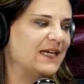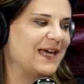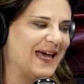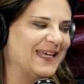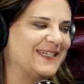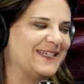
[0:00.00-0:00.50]

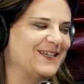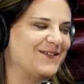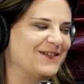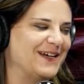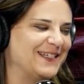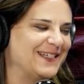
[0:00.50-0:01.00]
asked
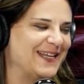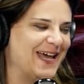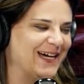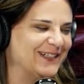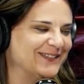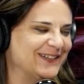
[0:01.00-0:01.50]
of us
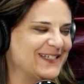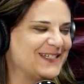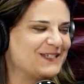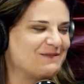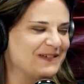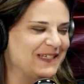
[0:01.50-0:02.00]
now
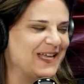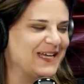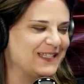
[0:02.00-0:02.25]
is to be like